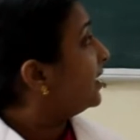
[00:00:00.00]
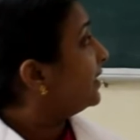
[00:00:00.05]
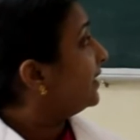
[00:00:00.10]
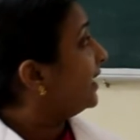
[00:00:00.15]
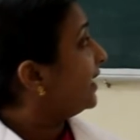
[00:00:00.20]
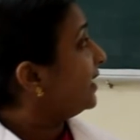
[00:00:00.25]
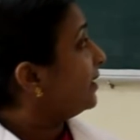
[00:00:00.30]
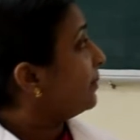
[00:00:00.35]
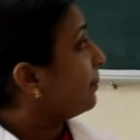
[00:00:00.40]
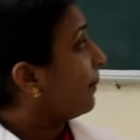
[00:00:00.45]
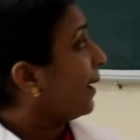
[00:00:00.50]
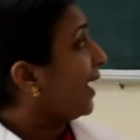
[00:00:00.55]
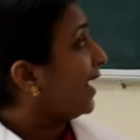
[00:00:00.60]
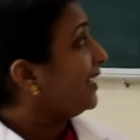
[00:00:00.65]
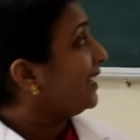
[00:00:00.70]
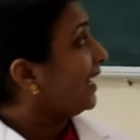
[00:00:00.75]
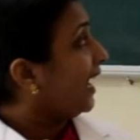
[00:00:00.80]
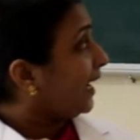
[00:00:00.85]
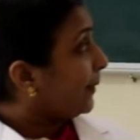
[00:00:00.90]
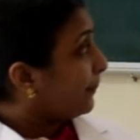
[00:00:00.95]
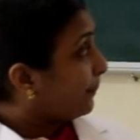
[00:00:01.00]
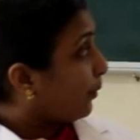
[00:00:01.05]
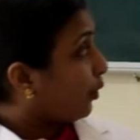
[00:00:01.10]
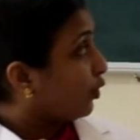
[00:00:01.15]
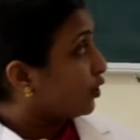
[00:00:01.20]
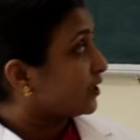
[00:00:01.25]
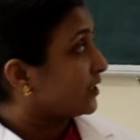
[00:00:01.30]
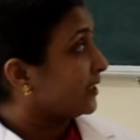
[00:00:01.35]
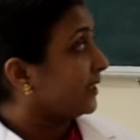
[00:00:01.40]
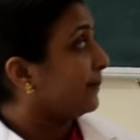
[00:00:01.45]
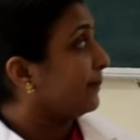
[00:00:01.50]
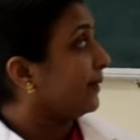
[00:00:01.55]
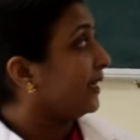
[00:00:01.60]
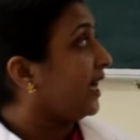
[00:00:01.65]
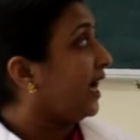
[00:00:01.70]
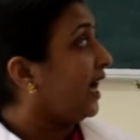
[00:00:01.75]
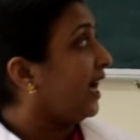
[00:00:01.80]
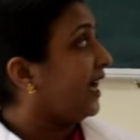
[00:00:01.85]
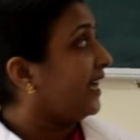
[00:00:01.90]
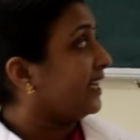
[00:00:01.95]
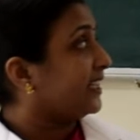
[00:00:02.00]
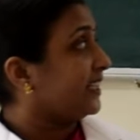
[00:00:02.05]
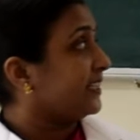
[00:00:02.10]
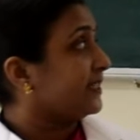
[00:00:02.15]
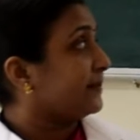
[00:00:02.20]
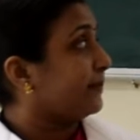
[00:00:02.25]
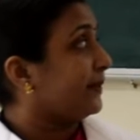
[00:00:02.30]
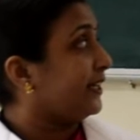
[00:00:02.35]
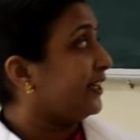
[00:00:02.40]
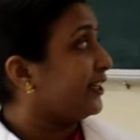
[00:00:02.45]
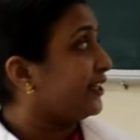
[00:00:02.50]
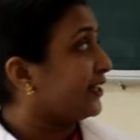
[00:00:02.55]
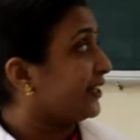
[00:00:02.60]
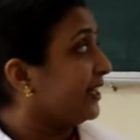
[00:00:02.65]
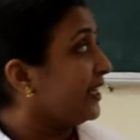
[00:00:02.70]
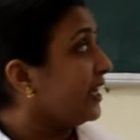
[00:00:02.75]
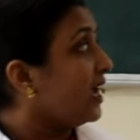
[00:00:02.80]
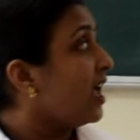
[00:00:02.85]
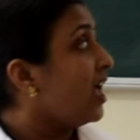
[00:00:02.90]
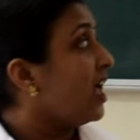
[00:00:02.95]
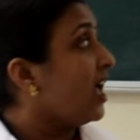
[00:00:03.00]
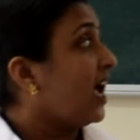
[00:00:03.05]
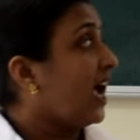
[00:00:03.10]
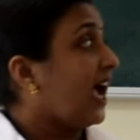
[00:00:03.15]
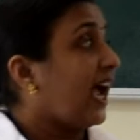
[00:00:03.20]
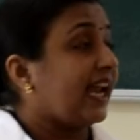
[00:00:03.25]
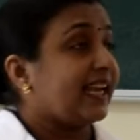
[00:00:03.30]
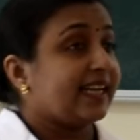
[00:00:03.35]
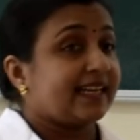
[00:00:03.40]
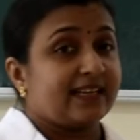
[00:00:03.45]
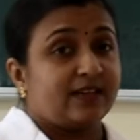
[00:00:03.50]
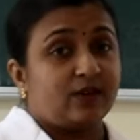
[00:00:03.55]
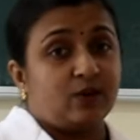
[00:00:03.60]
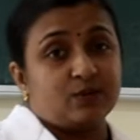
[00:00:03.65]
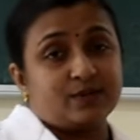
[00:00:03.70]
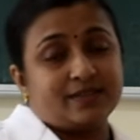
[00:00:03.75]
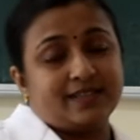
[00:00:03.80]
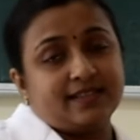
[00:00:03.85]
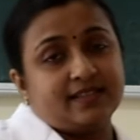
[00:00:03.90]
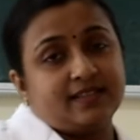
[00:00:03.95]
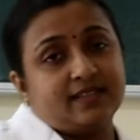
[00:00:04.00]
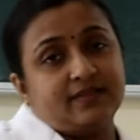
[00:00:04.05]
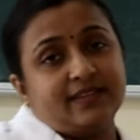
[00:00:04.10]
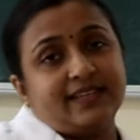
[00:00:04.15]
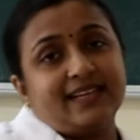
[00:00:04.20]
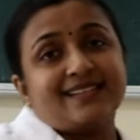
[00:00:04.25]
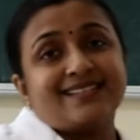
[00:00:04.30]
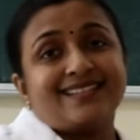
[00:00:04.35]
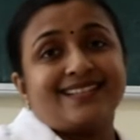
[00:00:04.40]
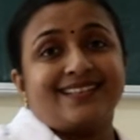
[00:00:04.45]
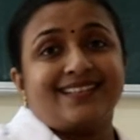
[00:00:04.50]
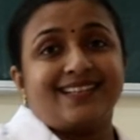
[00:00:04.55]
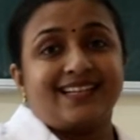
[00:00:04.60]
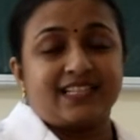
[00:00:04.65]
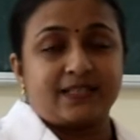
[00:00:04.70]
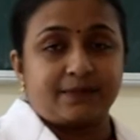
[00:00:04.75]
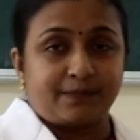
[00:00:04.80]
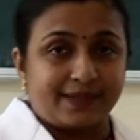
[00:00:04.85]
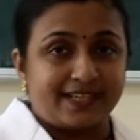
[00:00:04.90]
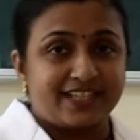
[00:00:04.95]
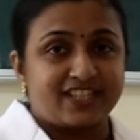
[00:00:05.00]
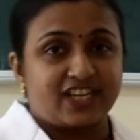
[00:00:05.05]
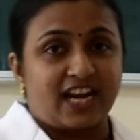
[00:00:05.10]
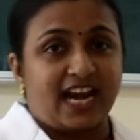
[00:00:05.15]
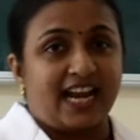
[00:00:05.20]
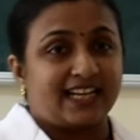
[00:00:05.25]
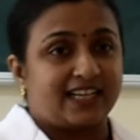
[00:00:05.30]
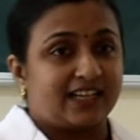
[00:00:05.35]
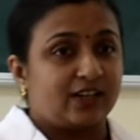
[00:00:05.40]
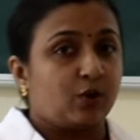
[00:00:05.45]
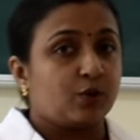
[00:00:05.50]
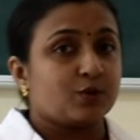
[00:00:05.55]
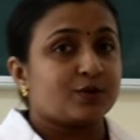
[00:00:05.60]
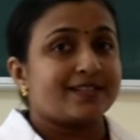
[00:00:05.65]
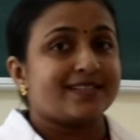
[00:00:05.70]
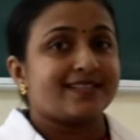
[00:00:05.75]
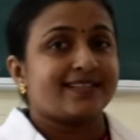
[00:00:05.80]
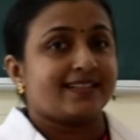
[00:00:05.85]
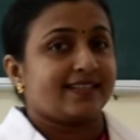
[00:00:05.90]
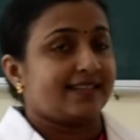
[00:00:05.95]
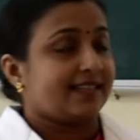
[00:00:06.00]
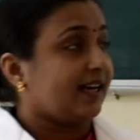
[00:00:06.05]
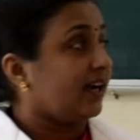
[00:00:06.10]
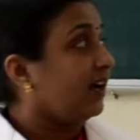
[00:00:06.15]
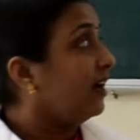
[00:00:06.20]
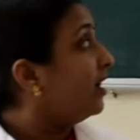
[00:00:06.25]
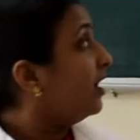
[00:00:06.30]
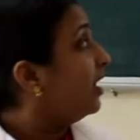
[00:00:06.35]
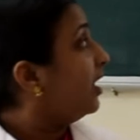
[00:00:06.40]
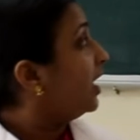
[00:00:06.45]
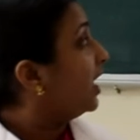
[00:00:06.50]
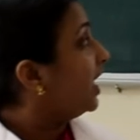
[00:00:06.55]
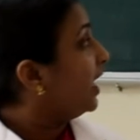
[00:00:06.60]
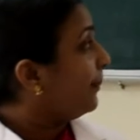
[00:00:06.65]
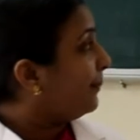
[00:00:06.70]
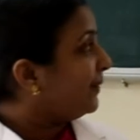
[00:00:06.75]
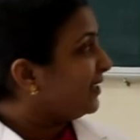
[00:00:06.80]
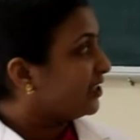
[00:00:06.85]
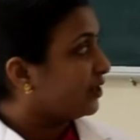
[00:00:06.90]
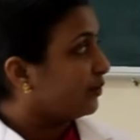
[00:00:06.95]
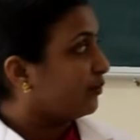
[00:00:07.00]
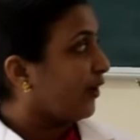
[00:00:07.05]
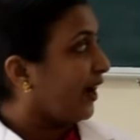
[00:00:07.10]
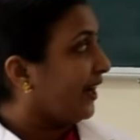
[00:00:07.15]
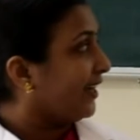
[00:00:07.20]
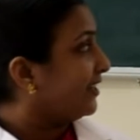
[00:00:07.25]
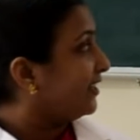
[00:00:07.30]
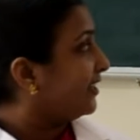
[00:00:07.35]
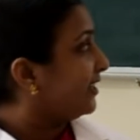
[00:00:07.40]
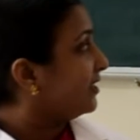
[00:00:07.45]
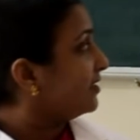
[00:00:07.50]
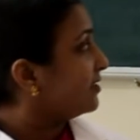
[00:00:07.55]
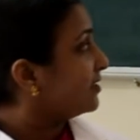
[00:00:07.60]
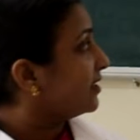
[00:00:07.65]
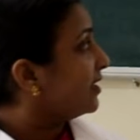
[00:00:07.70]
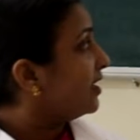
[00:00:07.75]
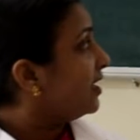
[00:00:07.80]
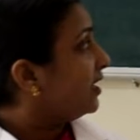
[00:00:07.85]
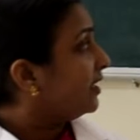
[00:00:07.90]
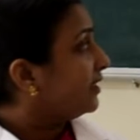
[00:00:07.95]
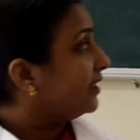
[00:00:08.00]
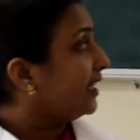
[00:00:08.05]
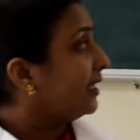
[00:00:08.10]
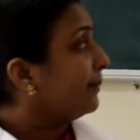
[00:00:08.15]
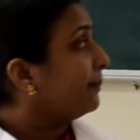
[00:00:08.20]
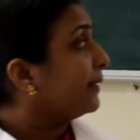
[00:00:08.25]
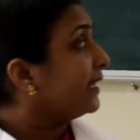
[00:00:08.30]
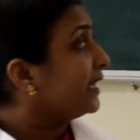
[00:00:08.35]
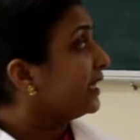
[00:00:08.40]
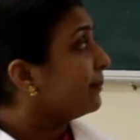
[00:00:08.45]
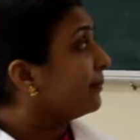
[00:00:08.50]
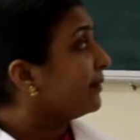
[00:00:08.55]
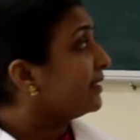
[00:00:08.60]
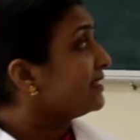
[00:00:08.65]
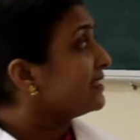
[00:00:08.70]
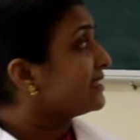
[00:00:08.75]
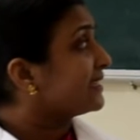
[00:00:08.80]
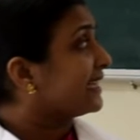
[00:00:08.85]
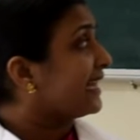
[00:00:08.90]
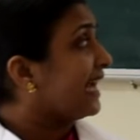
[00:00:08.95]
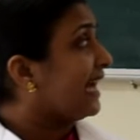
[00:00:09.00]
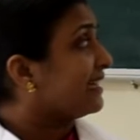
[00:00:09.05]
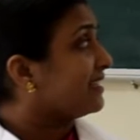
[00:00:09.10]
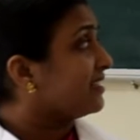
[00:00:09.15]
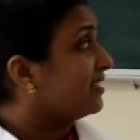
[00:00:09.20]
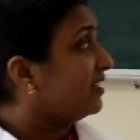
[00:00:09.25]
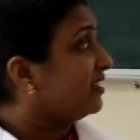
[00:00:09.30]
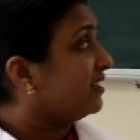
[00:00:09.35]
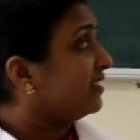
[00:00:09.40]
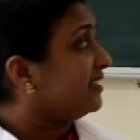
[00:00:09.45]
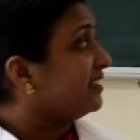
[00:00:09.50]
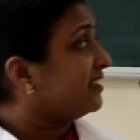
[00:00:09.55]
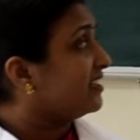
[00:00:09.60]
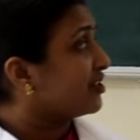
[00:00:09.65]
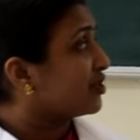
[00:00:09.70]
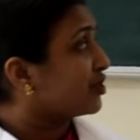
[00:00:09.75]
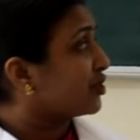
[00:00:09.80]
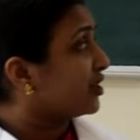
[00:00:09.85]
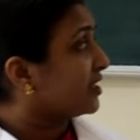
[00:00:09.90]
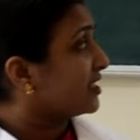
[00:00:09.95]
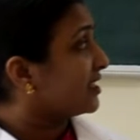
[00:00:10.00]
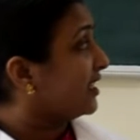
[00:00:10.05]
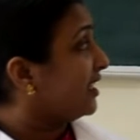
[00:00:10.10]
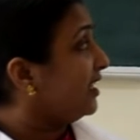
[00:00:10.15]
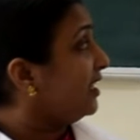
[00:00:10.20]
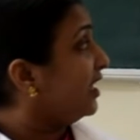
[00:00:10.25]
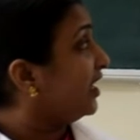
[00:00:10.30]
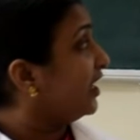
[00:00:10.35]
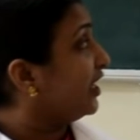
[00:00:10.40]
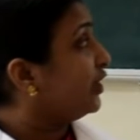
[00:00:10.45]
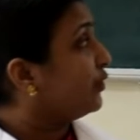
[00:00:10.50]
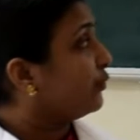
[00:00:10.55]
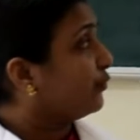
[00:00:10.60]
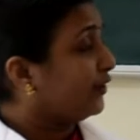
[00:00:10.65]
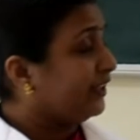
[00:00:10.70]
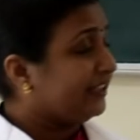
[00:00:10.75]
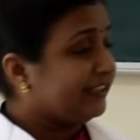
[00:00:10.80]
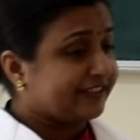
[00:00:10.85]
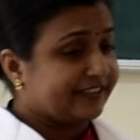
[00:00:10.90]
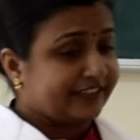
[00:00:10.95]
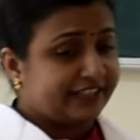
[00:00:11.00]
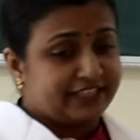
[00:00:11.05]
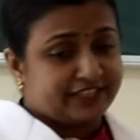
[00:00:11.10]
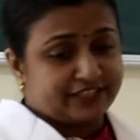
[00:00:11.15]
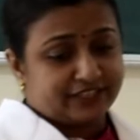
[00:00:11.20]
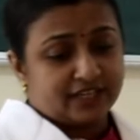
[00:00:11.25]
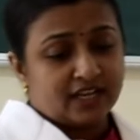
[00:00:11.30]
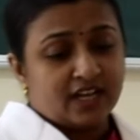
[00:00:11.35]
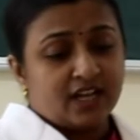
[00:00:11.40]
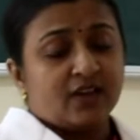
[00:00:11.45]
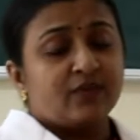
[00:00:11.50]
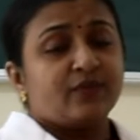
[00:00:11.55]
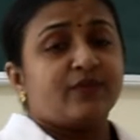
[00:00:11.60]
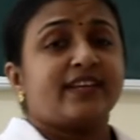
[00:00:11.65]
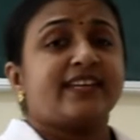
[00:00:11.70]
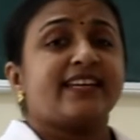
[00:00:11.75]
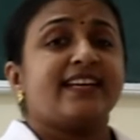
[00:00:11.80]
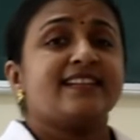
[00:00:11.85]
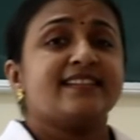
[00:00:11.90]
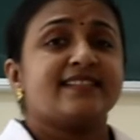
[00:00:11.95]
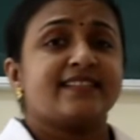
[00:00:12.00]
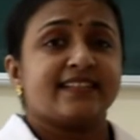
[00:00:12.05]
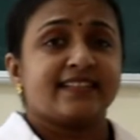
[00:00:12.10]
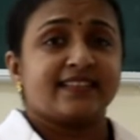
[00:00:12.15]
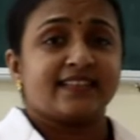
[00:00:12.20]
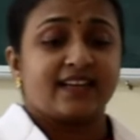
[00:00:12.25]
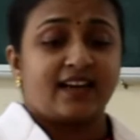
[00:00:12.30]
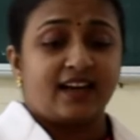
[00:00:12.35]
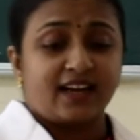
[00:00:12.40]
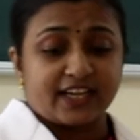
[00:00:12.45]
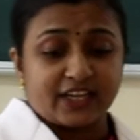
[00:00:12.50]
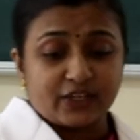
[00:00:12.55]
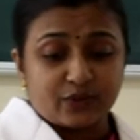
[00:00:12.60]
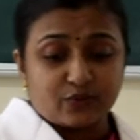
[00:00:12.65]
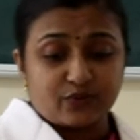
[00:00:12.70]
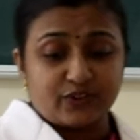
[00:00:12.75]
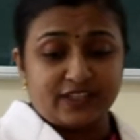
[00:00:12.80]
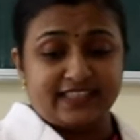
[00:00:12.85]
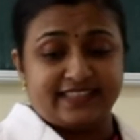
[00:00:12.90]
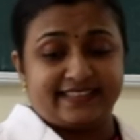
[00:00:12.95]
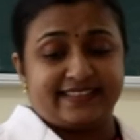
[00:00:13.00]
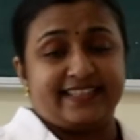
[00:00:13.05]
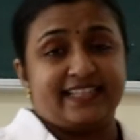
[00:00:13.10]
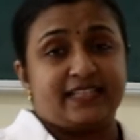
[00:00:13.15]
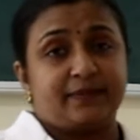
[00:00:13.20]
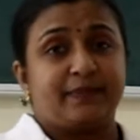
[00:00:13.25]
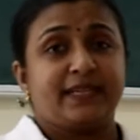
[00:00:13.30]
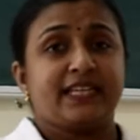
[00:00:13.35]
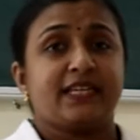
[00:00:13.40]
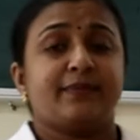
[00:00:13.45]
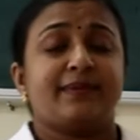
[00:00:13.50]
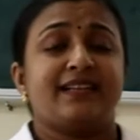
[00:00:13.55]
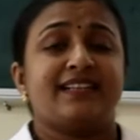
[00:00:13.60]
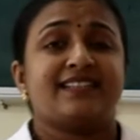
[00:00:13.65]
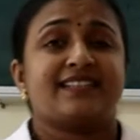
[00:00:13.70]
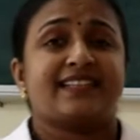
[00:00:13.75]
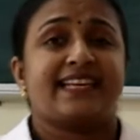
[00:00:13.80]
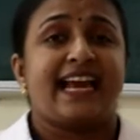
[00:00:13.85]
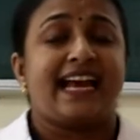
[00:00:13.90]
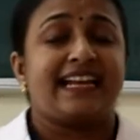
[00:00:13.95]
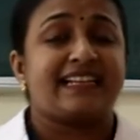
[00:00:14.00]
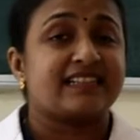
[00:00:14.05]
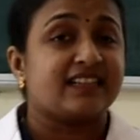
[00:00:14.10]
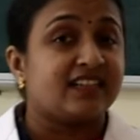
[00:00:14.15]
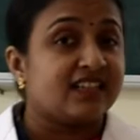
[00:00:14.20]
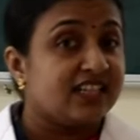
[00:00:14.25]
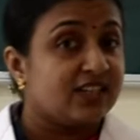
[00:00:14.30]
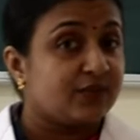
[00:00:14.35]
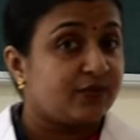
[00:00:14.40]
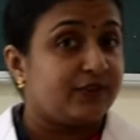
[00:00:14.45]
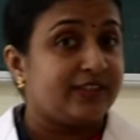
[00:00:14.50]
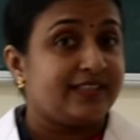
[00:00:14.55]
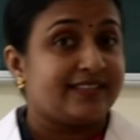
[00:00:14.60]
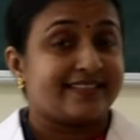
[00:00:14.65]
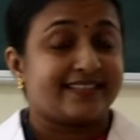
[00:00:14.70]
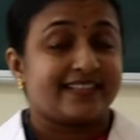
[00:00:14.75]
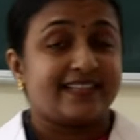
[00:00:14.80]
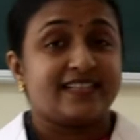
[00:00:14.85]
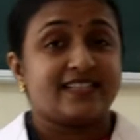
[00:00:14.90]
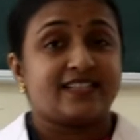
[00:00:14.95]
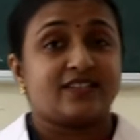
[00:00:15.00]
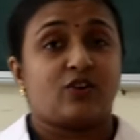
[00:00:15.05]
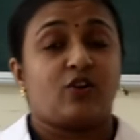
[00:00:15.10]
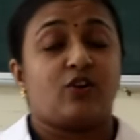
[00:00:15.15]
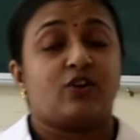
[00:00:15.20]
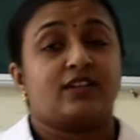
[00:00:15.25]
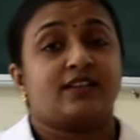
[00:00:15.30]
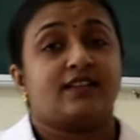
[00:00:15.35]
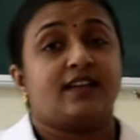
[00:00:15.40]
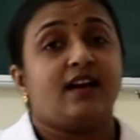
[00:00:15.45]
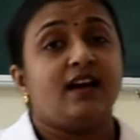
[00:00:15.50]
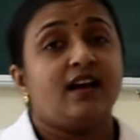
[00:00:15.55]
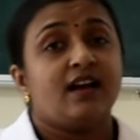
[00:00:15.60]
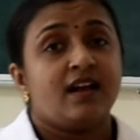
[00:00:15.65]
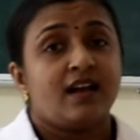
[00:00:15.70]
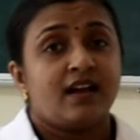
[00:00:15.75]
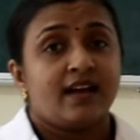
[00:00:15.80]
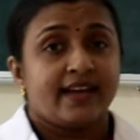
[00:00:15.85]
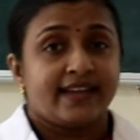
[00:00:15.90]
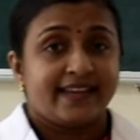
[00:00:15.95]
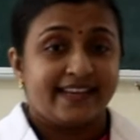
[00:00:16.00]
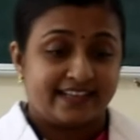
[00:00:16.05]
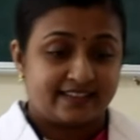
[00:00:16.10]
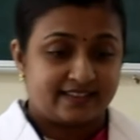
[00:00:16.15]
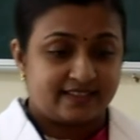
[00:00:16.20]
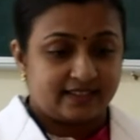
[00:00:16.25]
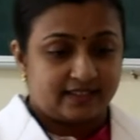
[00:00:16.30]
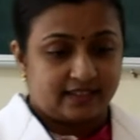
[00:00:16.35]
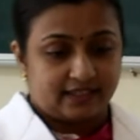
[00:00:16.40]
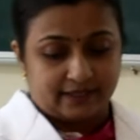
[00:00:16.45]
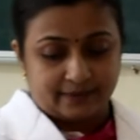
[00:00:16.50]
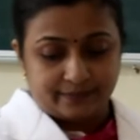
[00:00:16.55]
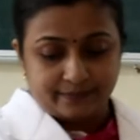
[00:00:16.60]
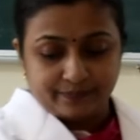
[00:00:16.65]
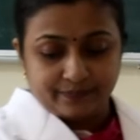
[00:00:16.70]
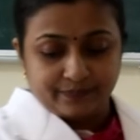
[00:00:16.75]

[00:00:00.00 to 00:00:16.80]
Then mild hypoxemia and respiratory alkalosis. We can see the respiratory alkalosis in the Abg findings. Then minimal scattered interstitial infiltrate. We can see the infiltrate, minimal scattered infiltrate on the X-ray.